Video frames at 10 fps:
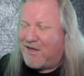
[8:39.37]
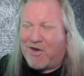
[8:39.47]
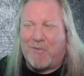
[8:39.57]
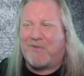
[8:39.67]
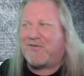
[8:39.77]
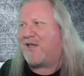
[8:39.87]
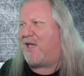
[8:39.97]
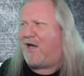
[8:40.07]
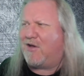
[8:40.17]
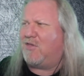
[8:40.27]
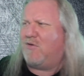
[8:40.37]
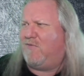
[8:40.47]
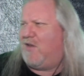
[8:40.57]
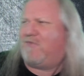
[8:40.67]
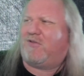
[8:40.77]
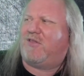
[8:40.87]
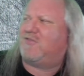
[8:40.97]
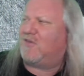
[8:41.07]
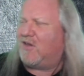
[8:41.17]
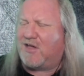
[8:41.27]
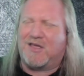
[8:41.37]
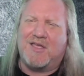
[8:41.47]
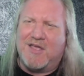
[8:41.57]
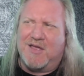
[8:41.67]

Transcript: Everybody's like, how could you have never listened to